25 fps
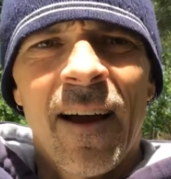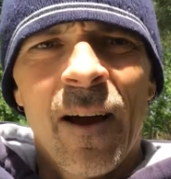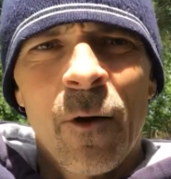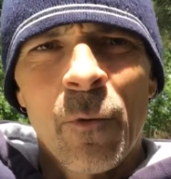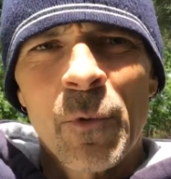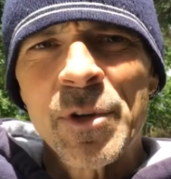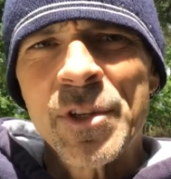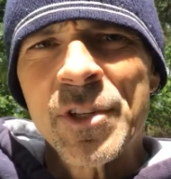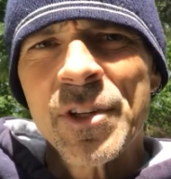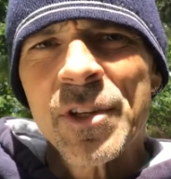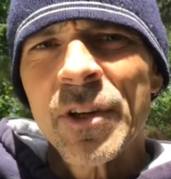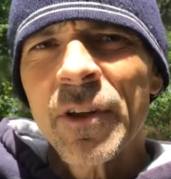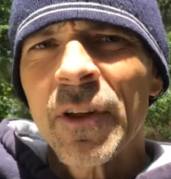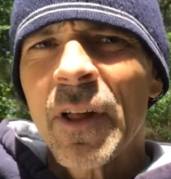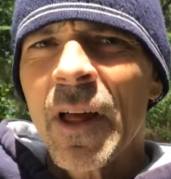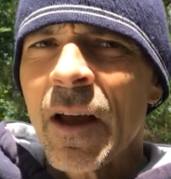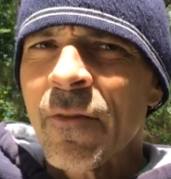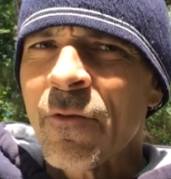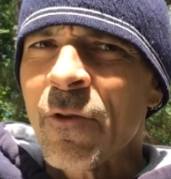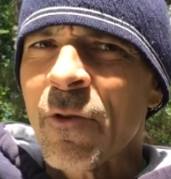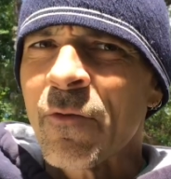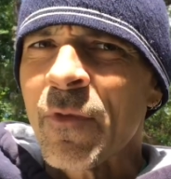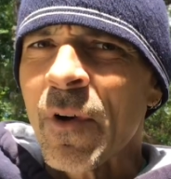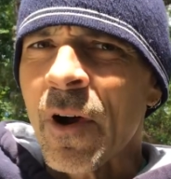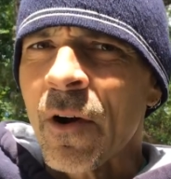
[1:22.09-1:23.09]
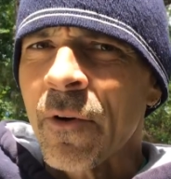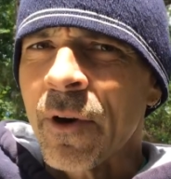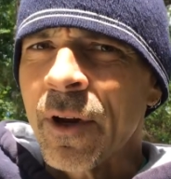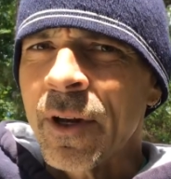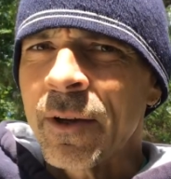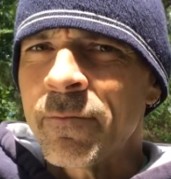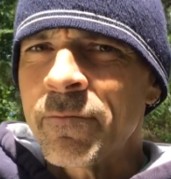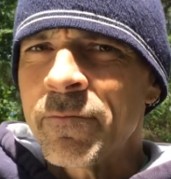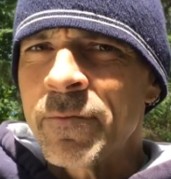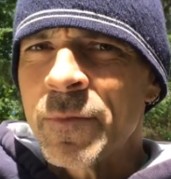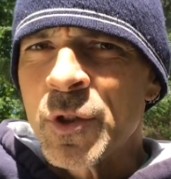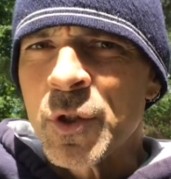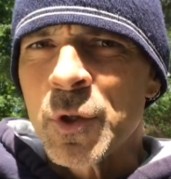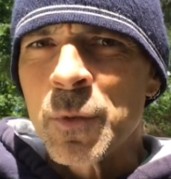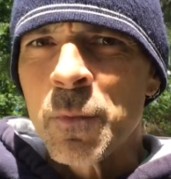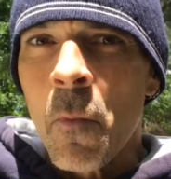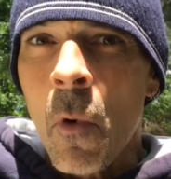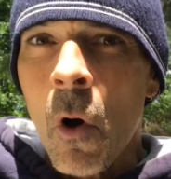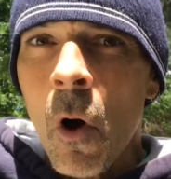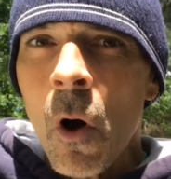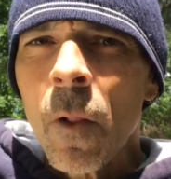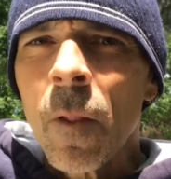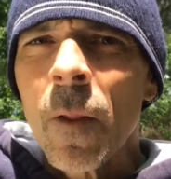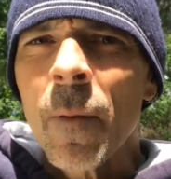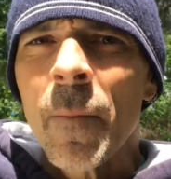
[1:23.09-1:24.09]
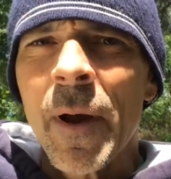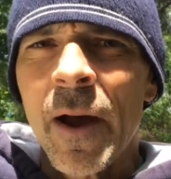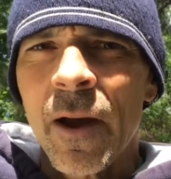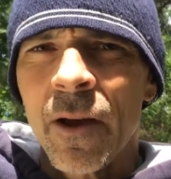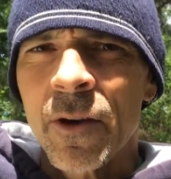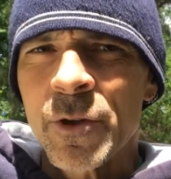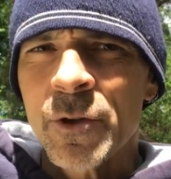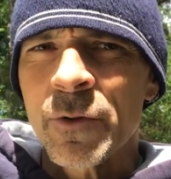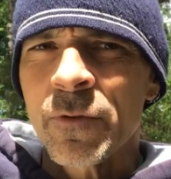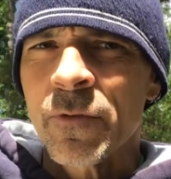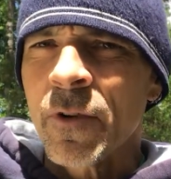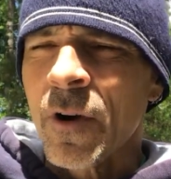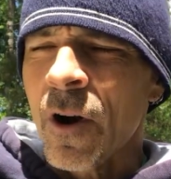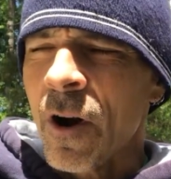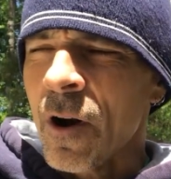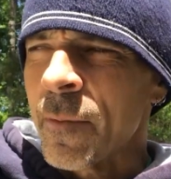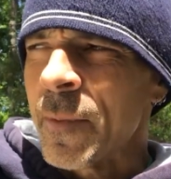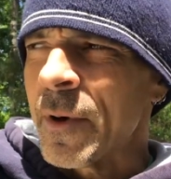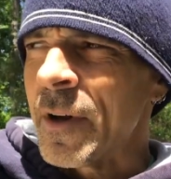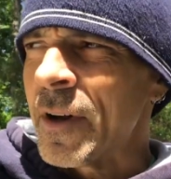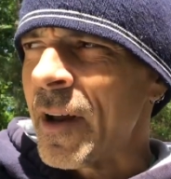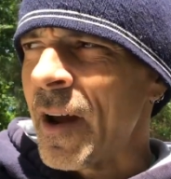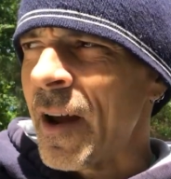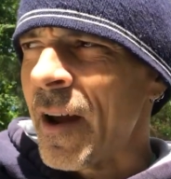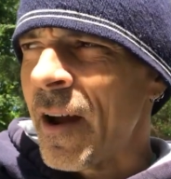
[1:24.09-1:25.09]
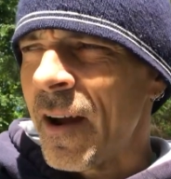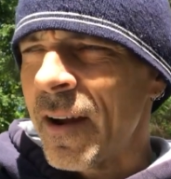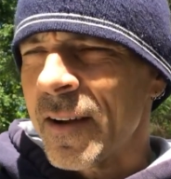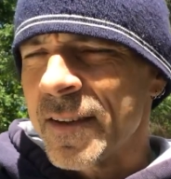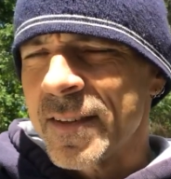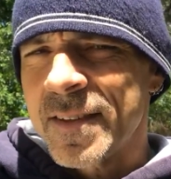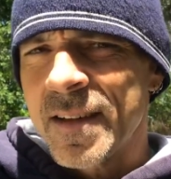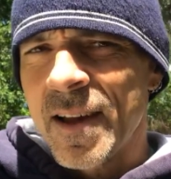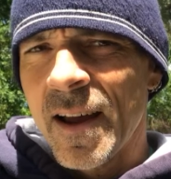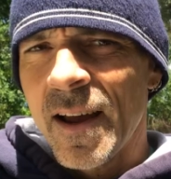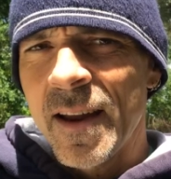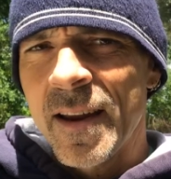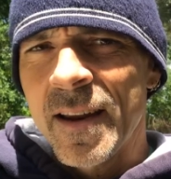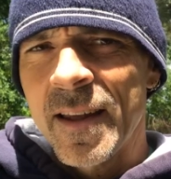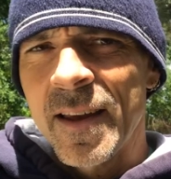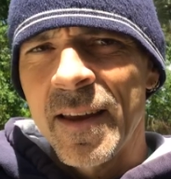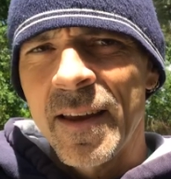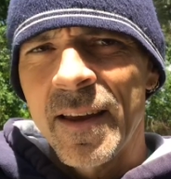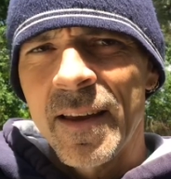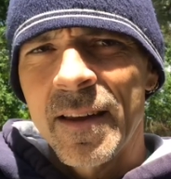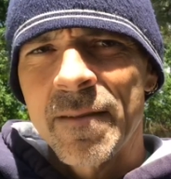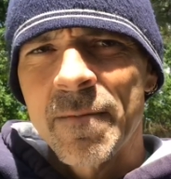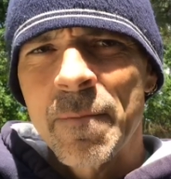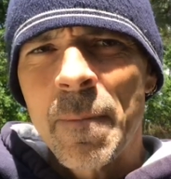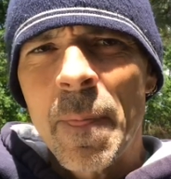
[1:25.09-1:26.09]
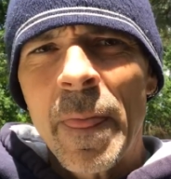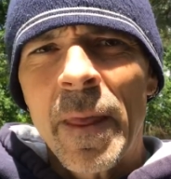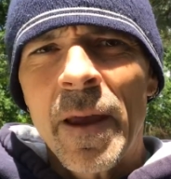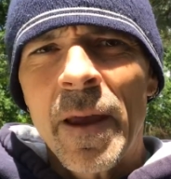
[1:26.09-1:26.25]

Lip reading: We still have a very small amount of carbon dioxide in